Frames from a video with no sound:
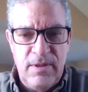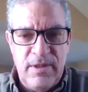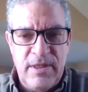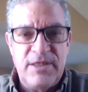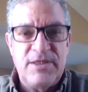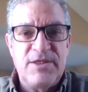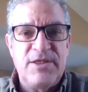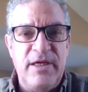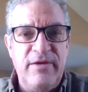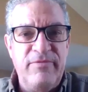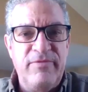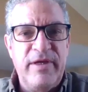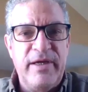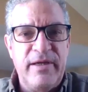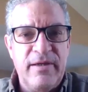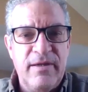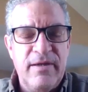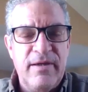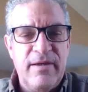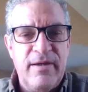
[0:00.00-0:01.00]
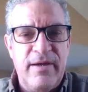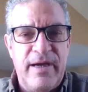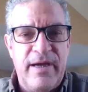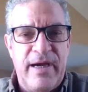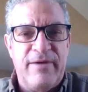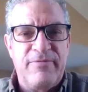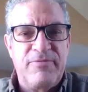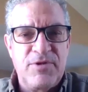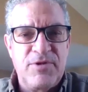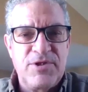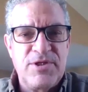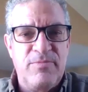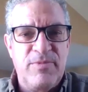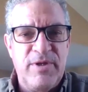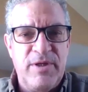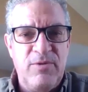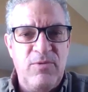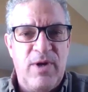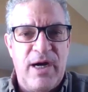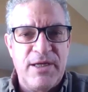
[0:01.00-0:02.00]
this evening, after
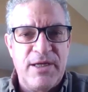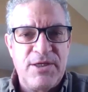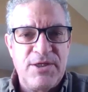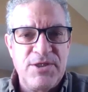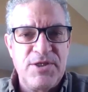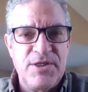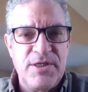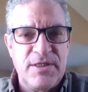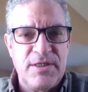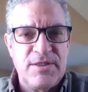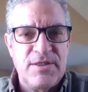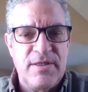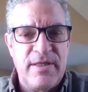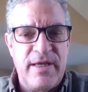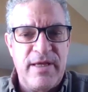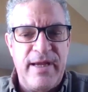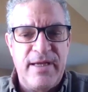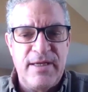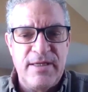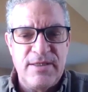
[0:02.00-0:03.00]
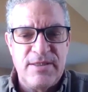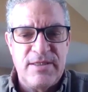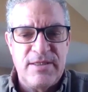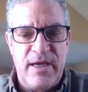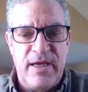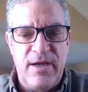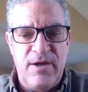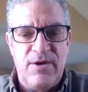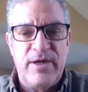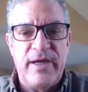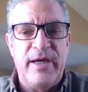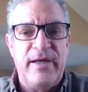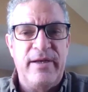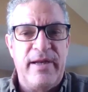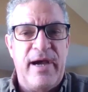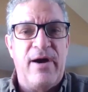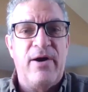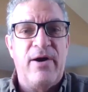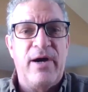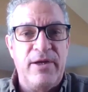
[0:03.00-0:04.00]
somebody watches this, they can say, okay,
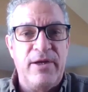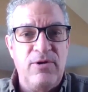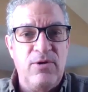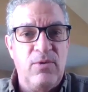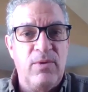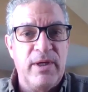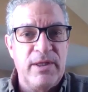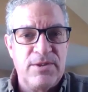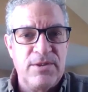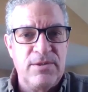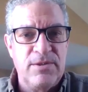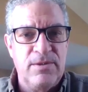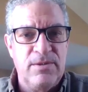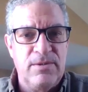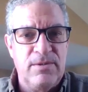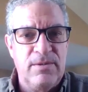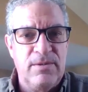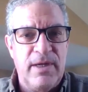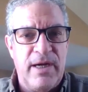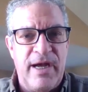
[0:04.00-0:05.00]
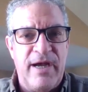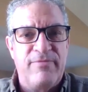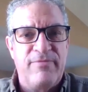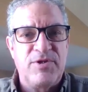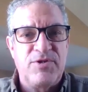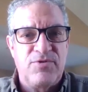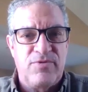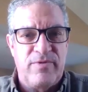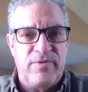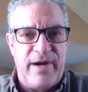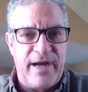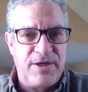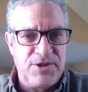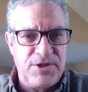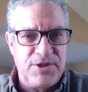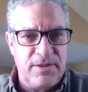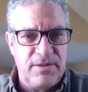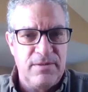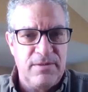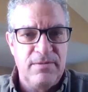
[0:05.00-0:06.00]
now I know what to do. I have a
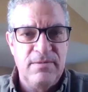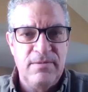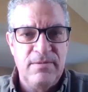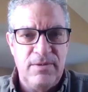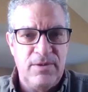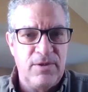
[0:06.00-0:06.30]
direction.